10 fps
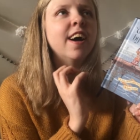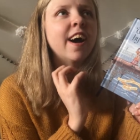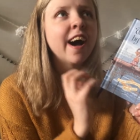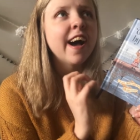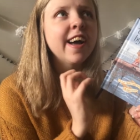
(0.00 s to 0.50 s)

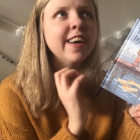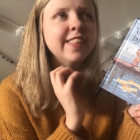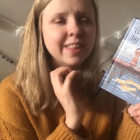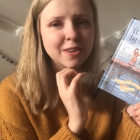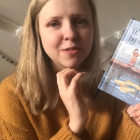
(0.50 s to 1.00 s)
I
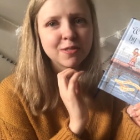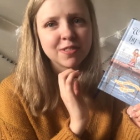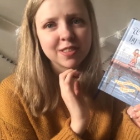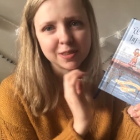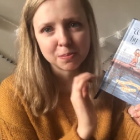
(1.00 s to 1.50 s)
love
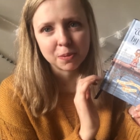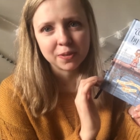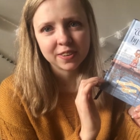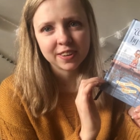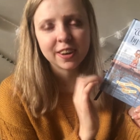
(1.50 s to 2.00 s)
this
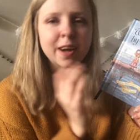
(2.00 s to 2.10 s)
book.